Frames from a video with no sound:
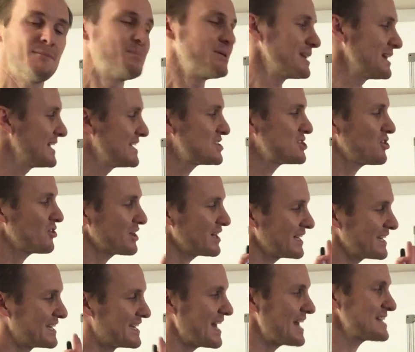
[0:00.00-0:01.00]
But at least you're not
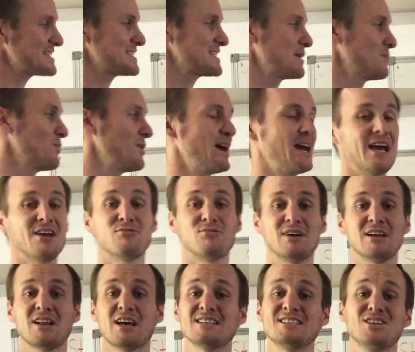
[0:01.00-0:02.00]
going to get somewhere and
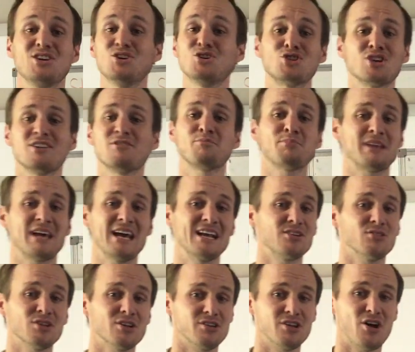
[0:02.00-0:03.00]
realize that you should have
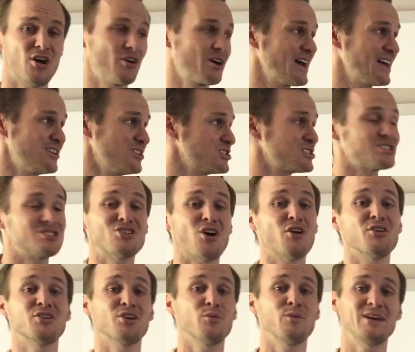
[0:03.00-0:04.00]
planned all along and you just don't
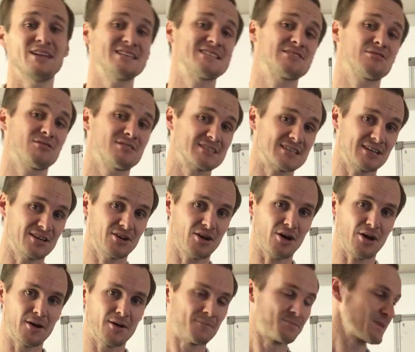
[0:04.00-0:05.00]
know where this story is going to
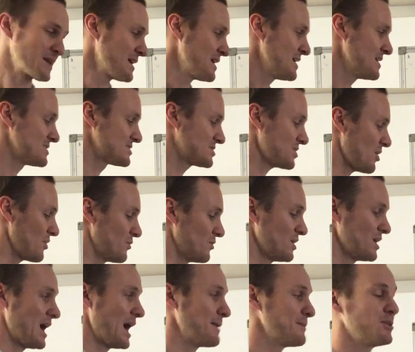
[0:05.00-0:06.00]
go. So
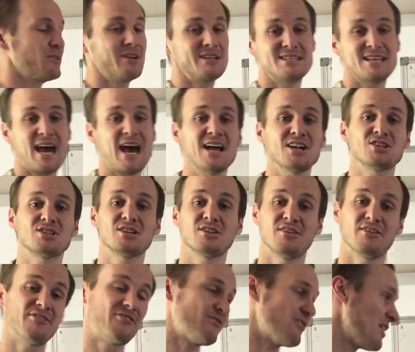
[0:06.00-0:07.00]
I'm going to attach
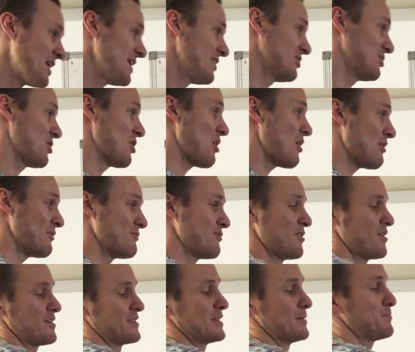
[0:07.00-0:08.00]
the file of
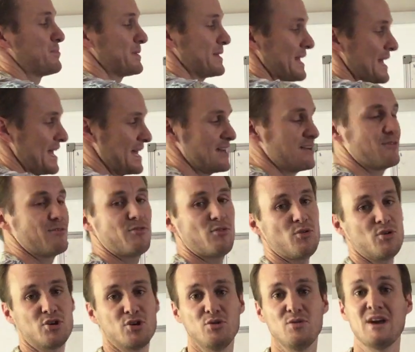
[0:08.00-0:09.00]
the plan
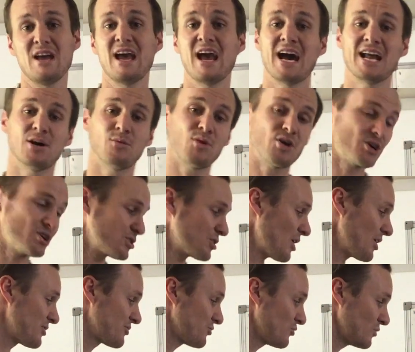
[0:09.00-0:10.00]
for you, and I want you to
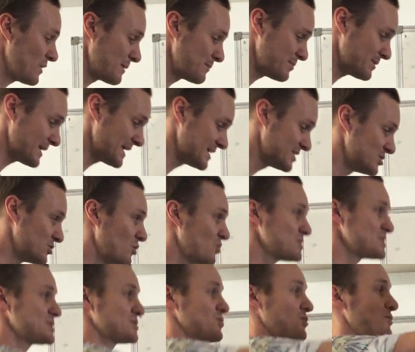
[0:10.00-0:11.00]
go through and plan
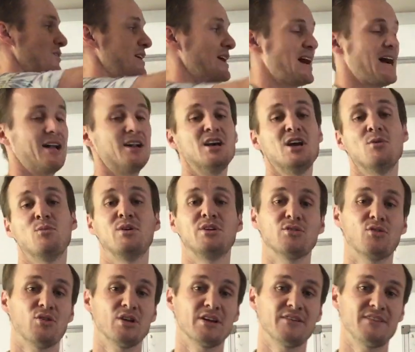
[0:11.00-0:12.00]
your story out
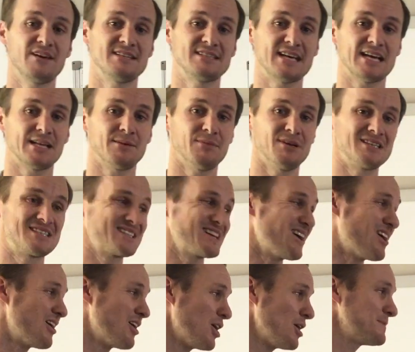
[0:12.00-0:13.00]
with all of these elements.
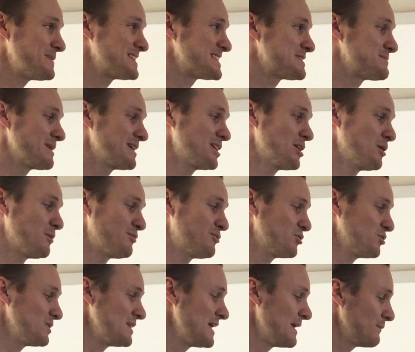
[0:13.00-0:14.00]
I hope this has been
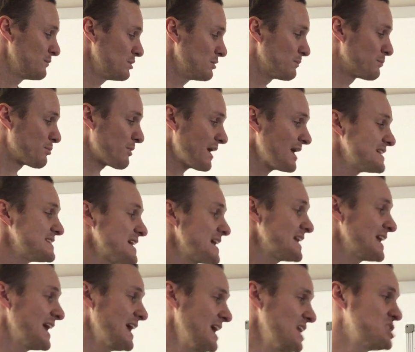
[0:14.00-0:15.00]
helpful. We'll break
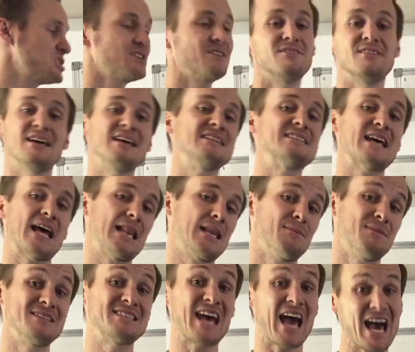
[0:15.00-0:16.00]
down each of these
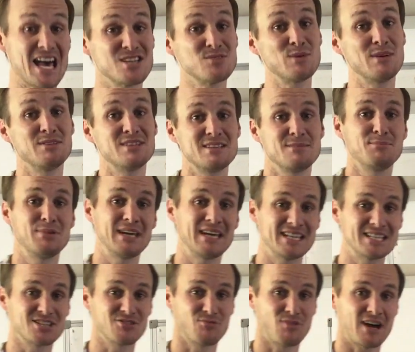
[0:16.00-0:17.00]
elements as we
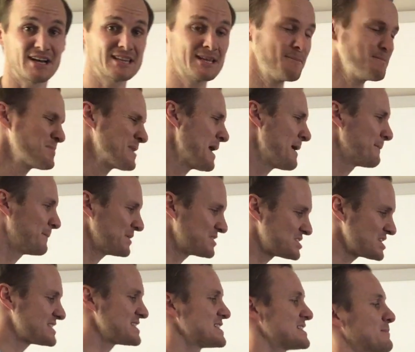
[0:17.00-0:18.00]
begin to write them, but
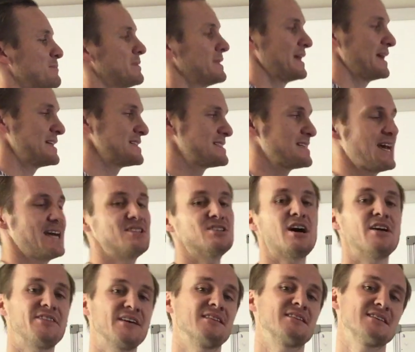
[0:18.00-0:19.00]
just as the plan stage,
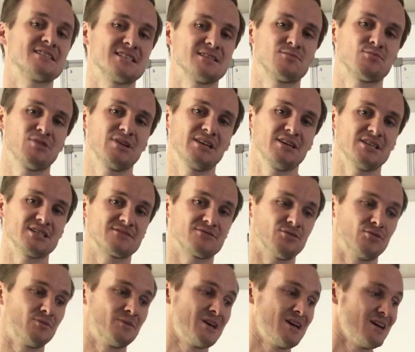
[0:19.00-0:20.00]
I think this is really
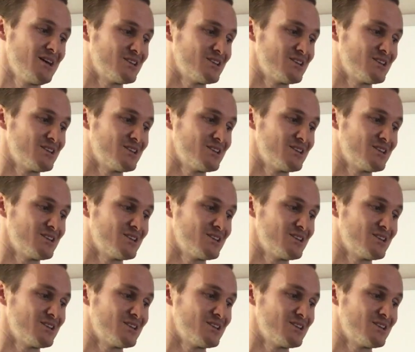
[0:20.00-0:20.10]
useful.